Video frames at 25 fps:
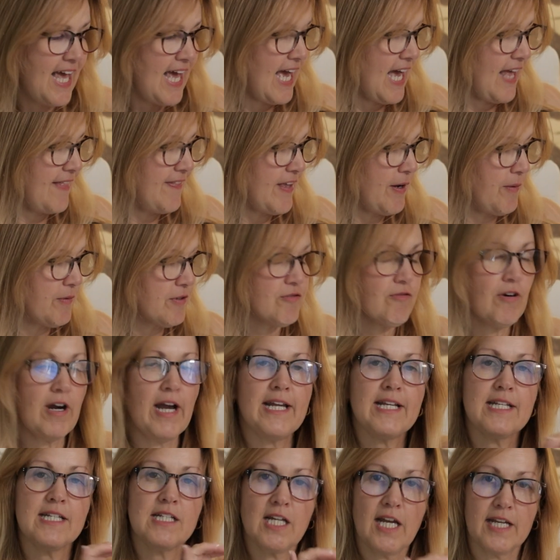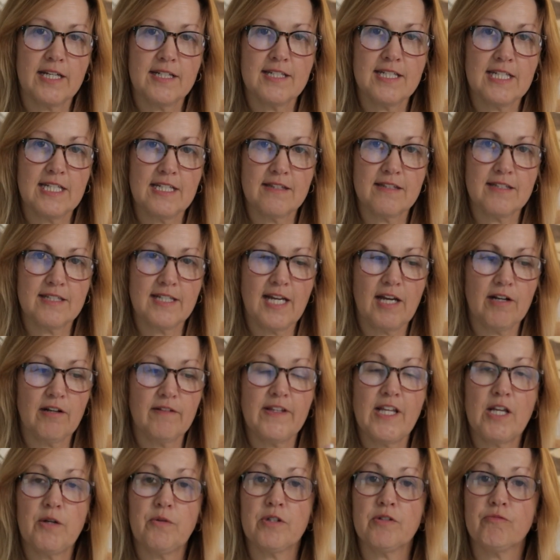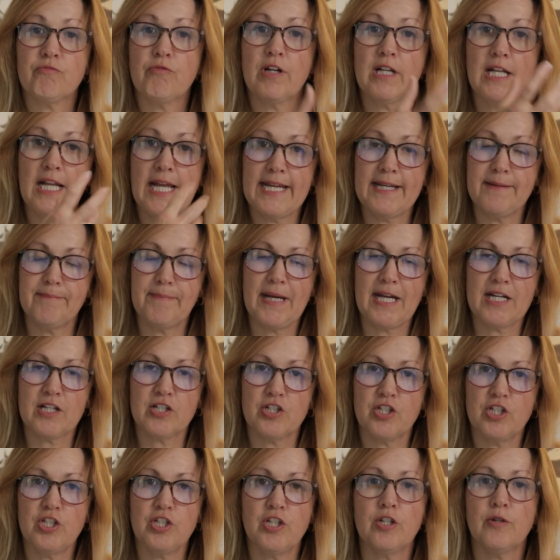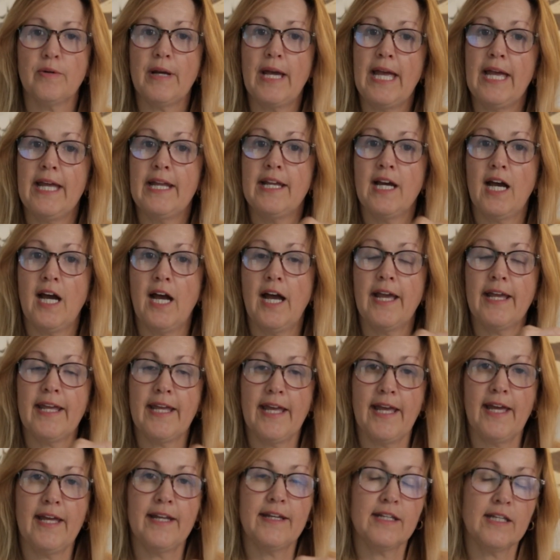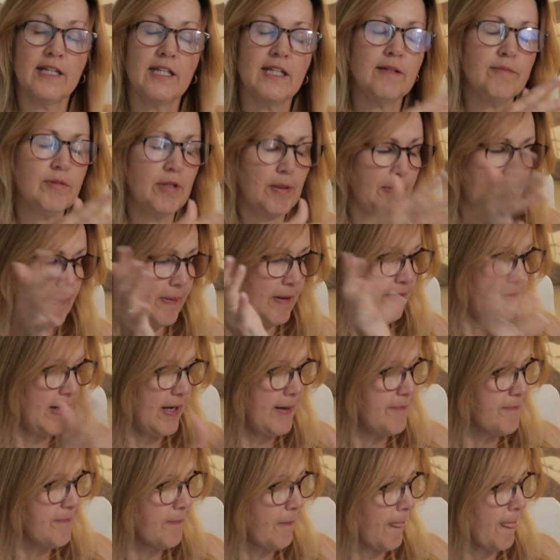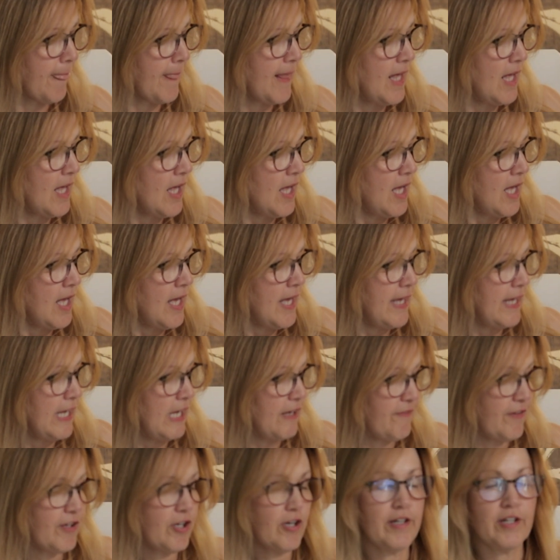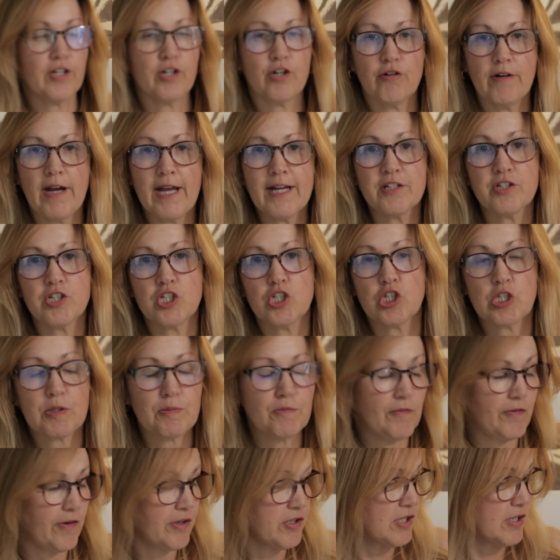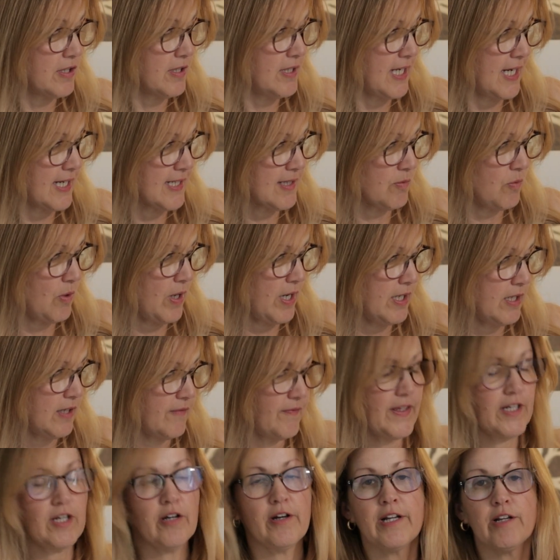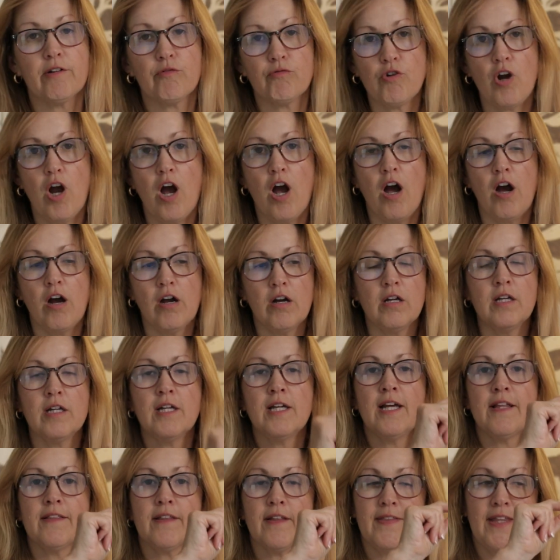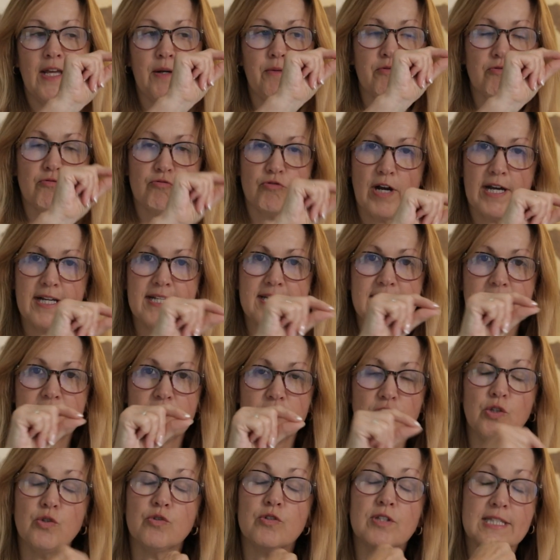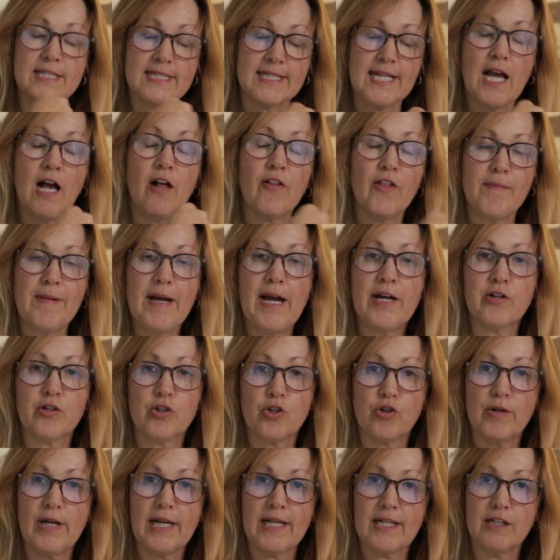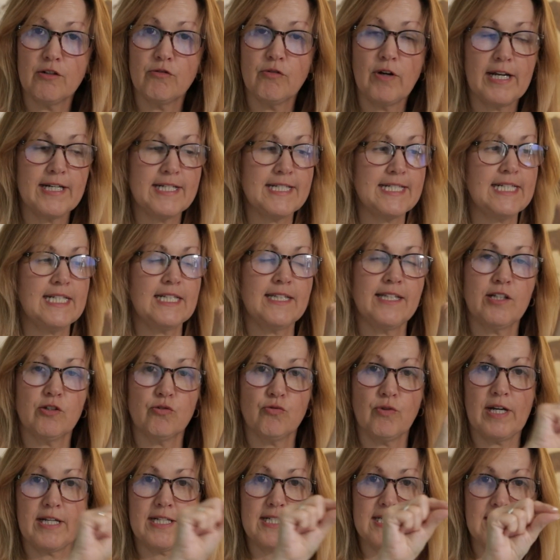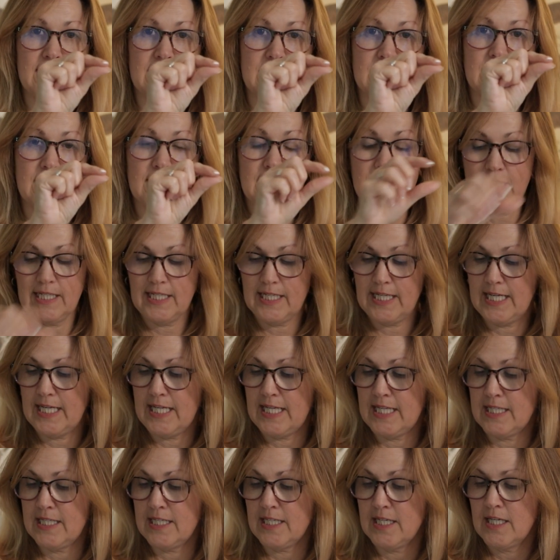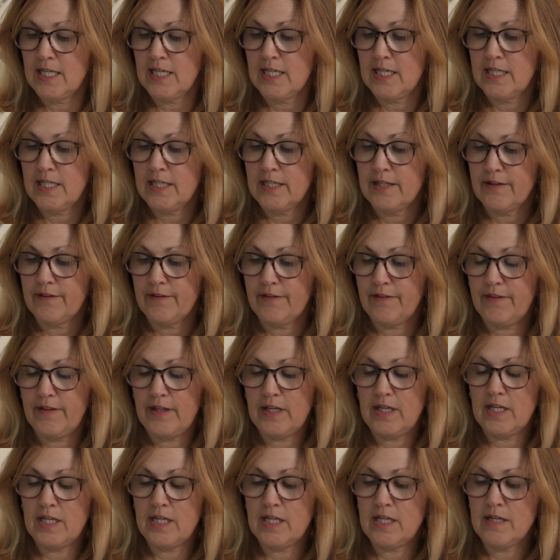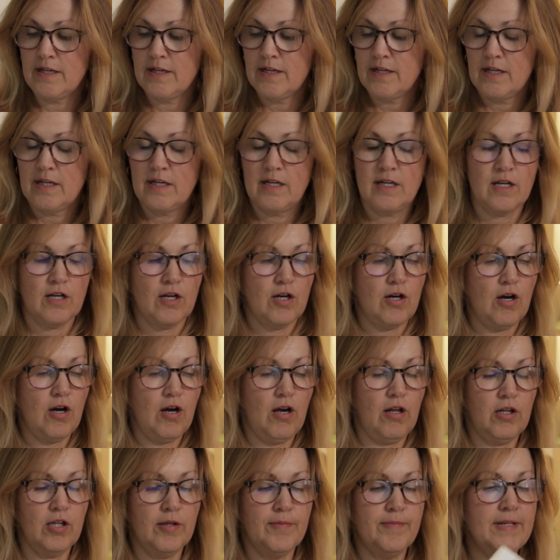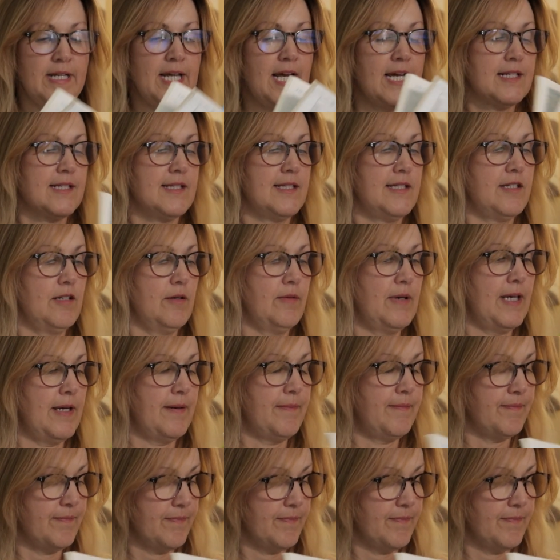And they would write 19th down, and they would relay it back to you, N-I-N-E, blah, blah, blah, right? If they got it correct, you just move on to the next one. If they got it wrong, then they would write it. You'd tell them how to correctly write it, and they'd write it in the column next to it.